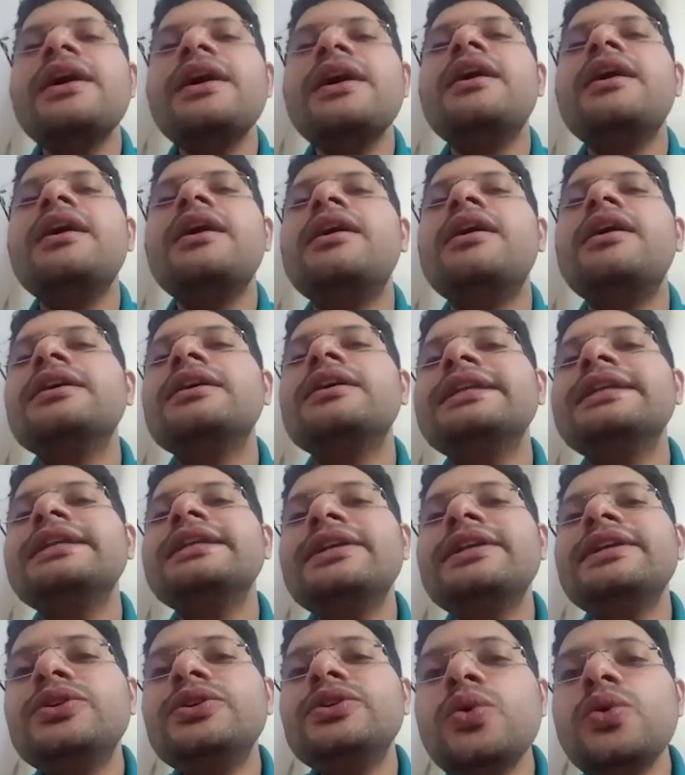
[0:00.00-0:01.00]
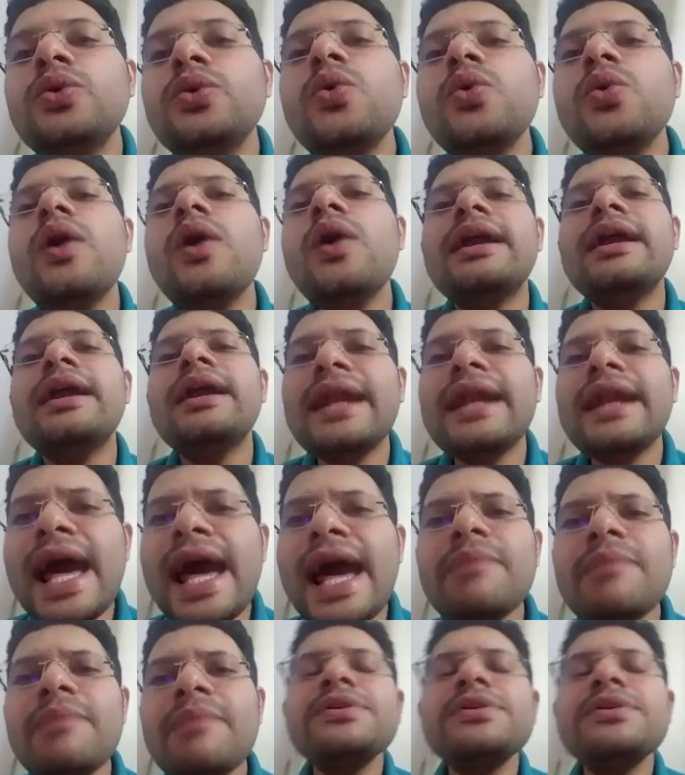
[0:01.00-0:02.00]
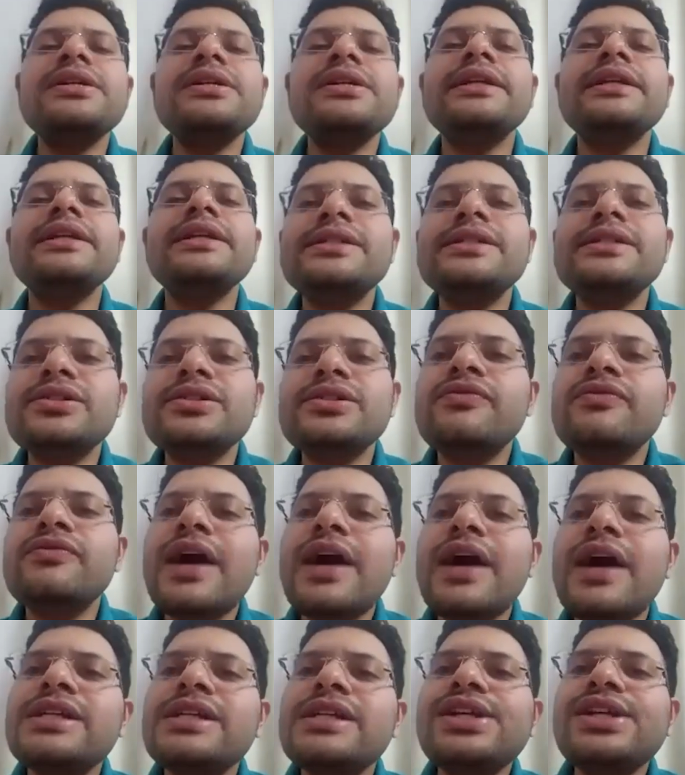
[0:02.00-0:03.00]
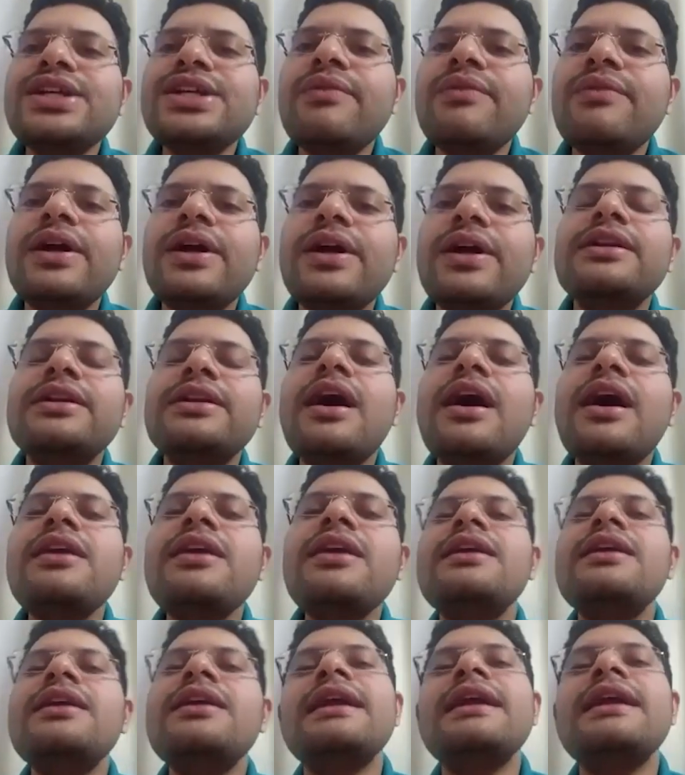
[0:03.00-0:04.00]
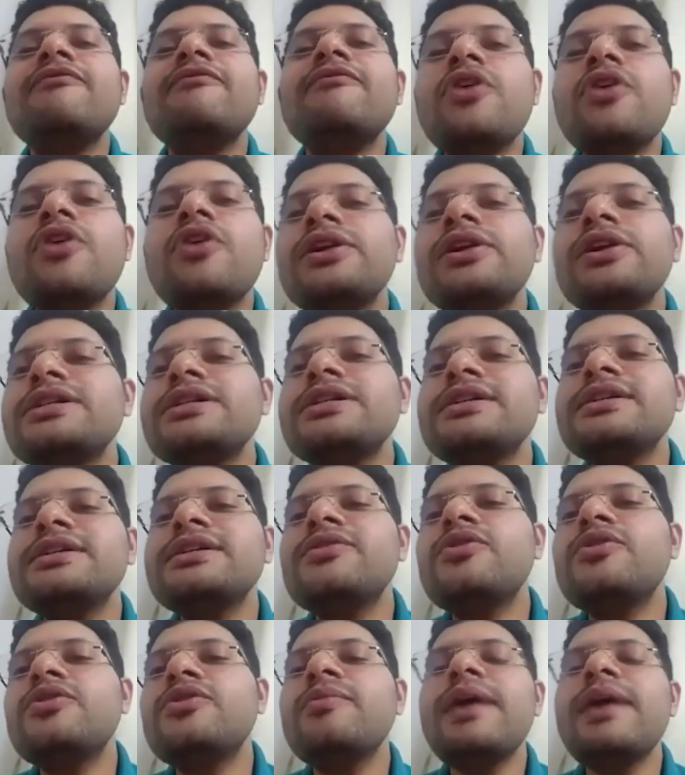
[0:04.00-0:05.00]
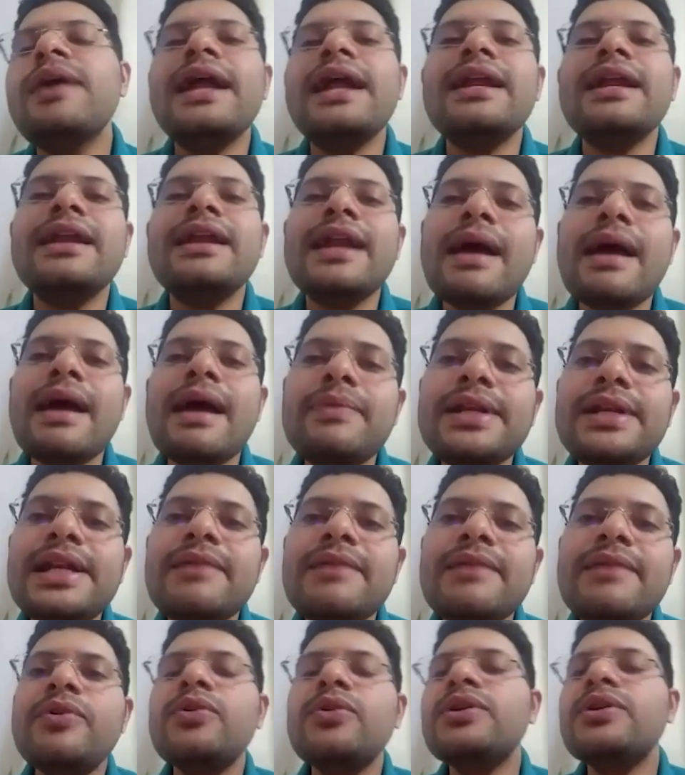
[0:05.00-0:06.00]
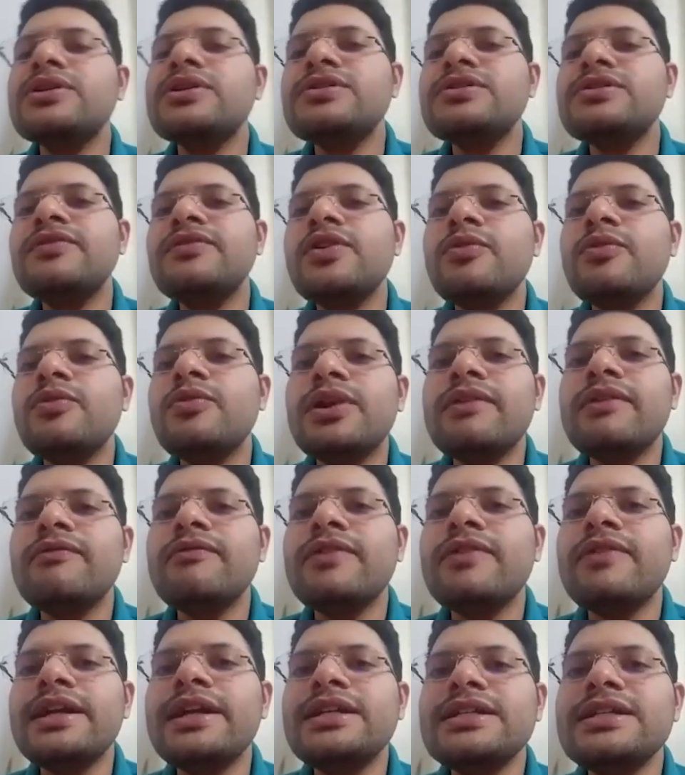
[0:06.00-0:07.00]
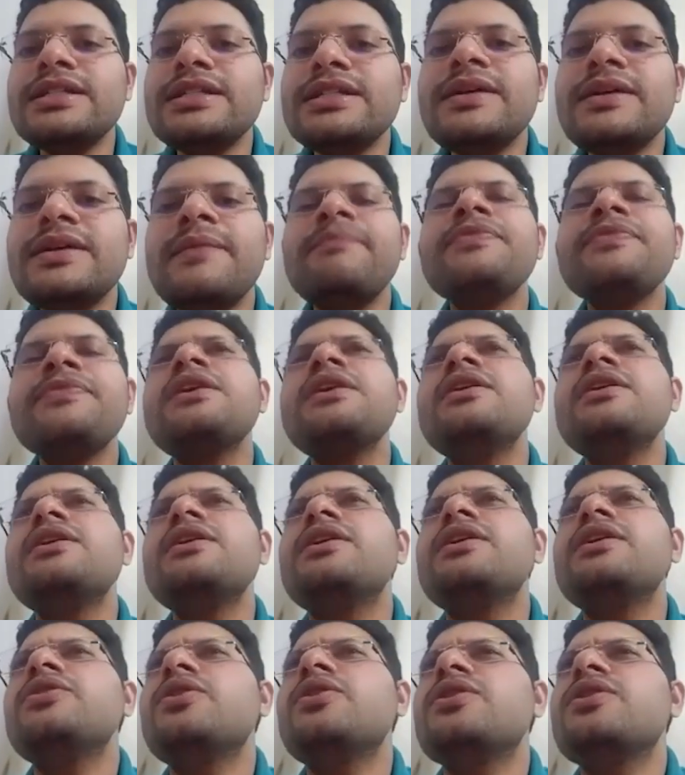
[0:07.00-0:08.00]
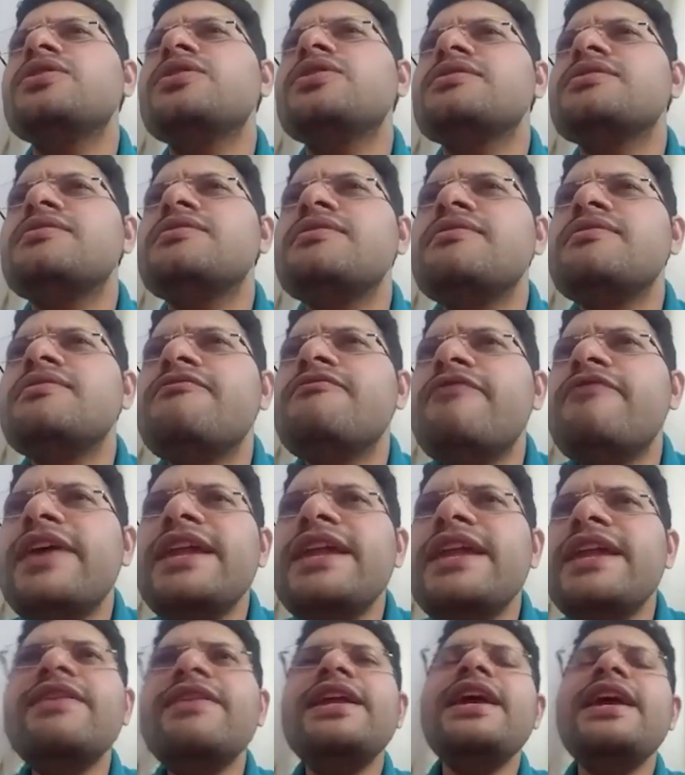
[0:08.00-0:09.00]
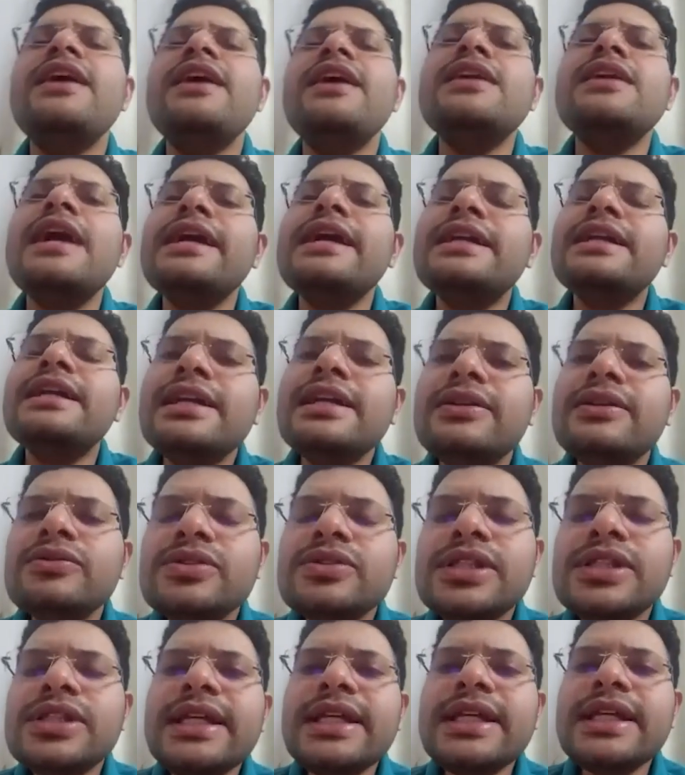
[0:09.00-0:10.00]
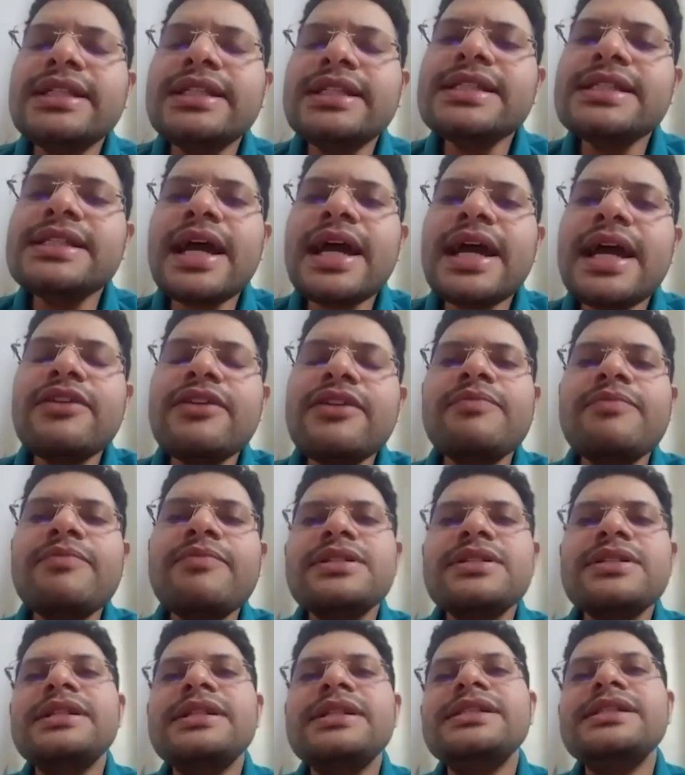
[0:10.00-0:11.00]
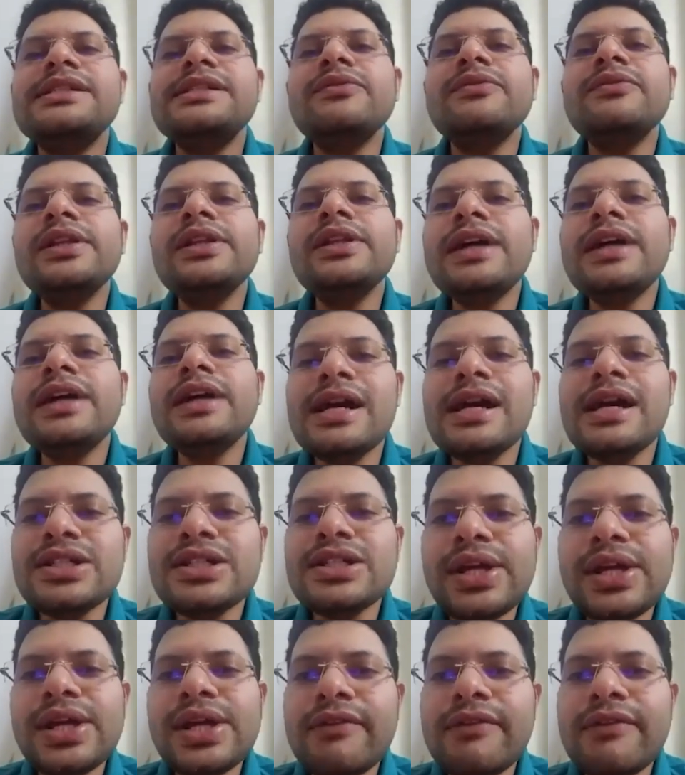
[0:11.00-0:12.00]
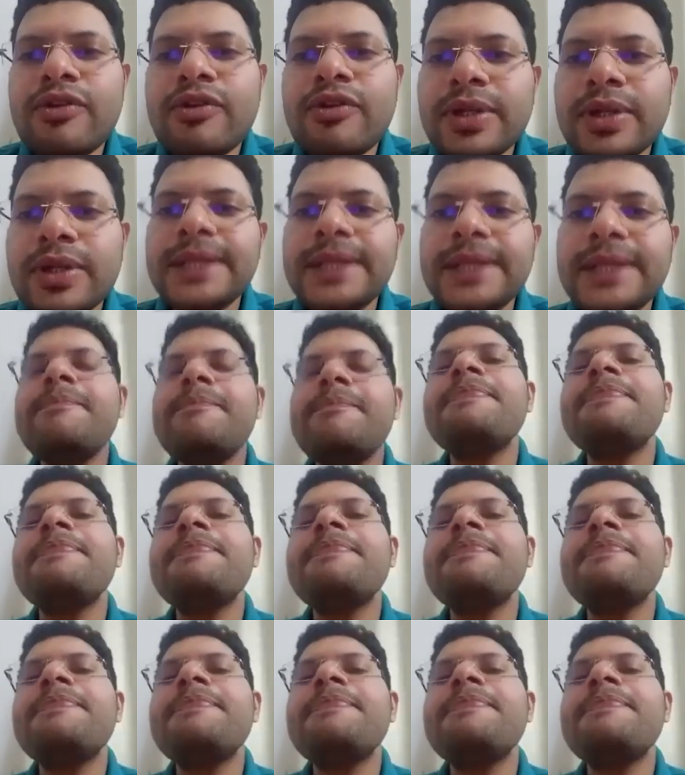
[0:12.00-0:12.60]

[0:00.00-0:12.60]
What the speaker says: The two rare presentations of IgA1 are nephrotic syndrome and rapidly progressive glomerulonephritis. You're very, very unlikely to see this kind of presentation with IgA nephropathy.